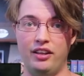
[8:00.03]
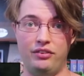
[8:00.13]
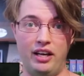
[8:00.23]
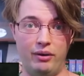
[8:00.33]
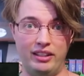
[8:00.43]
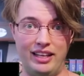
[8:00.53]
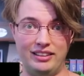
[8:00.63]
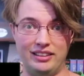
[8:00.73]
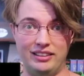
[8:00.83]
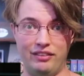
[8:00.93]
3 hour
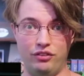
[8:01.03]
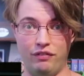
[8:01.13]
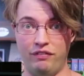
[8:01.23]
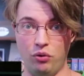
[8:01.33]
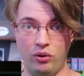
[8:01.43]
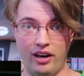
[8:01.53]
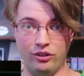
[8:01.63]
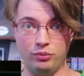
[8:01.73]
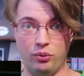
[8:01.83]
classes give you 4 house